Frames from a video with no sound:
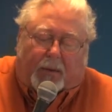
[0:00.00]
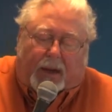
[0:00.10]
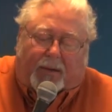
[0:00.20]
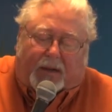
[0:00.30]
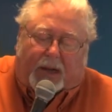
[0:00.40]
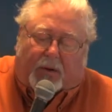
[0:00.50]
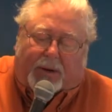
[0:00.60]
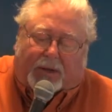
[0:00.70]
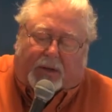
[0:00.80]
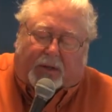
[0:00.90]
we have 10
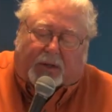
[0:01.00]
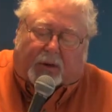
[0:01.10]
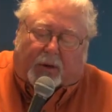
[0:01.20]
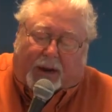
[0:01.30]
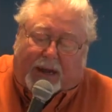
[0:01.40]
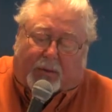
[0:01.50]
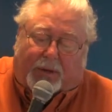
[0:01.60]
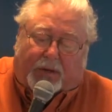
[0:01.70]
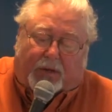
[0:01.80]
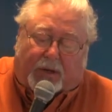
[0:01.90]
reasons, or 8
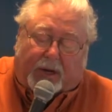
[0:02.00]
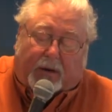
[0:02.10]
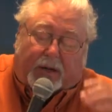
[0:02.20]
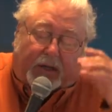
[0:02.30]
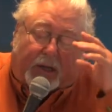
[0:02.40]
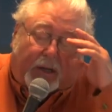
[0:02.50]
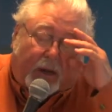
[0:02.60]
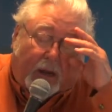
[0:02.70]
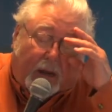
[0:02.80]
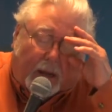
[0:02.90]
reasons here listed,